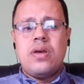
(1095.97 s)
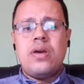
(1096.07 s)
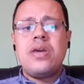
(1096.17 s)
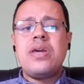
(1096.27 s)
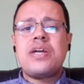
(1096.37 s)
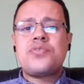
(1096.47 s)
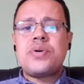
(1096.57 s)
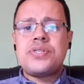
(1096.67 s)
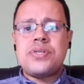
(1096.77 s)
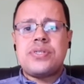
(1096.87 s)
He
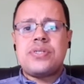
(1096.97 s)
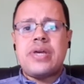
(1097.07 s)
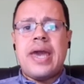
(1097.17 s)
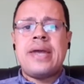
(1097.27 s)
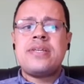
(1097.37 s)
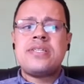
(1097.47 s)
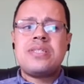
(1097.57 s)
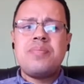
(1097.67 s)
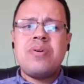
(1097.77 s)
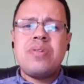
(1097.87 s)
addresses and
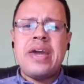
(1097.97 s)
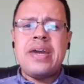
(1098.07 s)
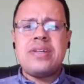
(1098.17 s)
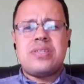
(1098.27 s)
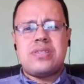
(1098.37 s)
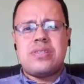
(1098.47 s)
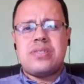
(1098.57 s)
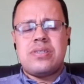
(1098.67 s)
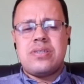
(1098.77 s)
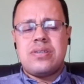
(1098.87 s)

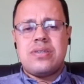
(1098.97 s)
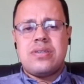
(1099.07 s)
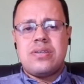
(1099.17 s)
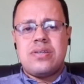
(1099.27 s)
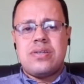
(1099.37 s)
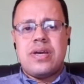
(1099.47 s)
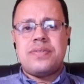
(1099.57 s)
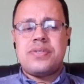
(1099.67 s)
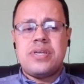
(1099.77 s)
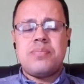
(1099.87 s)
stimulates, at
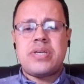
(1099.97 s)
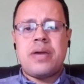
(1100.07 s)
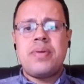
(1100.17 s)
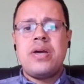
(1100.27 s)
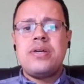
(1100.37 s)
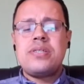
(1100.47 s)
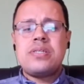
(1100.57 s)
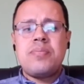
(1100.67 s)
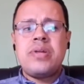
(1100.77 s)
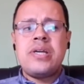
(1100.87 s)
the same time,
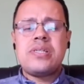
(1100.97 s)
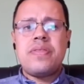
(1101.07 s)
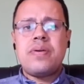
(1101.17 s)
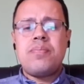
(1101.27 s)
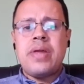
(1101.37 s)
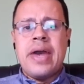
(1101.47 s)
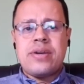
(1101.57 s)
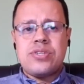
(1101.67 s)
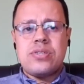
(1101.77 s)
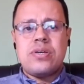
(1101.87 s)
stimulates the
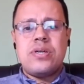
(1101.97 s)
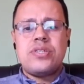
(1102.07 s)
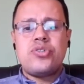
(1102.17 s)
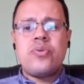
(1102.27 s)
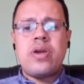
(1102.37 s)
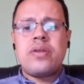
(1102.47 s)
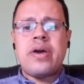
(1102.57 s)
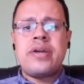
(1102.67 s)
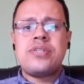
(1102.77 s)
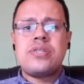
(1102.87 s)
blacks to
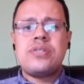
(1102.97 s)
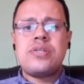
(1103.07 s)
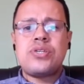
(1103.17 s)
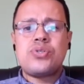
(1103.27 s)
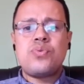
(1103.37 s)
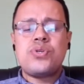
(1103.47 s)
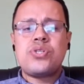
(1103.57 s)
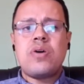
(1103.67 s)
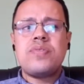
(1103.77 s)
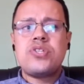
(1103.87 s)
recognize the source
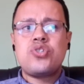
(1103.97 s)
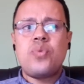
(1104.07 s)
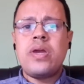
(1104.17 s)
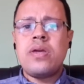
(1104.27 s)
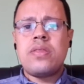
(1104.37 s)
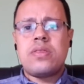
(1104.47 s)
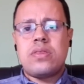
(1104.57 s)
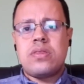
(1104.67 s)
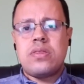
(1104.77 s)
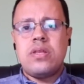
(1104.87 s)
of
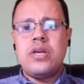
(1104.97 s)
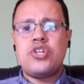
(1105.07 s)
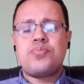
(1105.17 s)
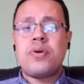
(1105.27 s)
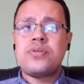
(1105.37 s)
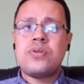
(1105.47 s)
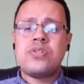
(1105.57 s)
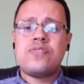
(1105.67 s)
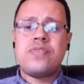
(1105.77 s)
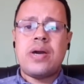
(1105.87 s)
strength in each
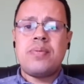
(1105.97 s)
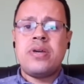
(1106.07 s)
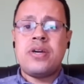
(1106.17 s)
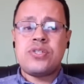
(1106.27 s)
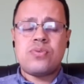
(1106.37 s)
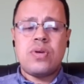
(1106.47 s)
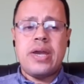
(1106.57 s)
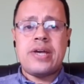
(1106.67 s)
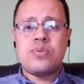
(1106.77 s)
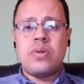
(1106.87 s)
person's family history,
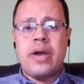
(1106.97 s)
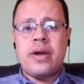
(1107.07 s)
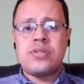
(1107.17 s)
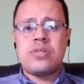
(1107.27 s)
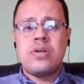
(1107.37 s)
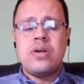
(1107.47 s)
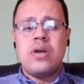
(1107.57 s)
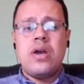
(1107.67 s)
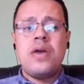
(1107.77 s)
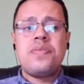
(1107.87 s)
as well as
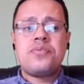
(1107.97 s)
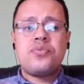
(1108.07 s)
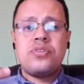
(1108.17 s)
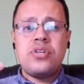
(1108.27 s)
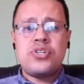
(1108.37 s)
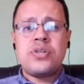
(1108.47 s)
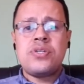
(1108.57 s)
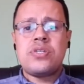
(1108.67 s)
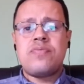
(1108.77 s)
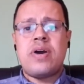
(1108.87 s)
in the
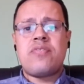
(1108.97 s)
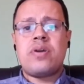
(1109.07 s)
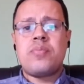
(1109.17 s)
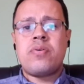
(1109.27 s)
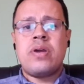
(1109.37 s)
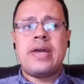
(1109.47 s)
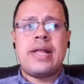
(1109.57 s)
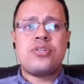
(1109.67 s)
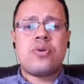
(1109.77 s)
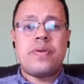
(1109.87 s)
traditions of African American
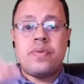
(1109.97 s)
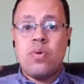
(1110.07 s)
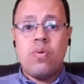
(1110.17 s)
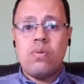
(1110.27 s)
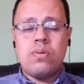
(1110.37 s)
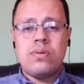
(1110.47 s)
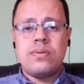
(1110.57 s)
culture as a whole.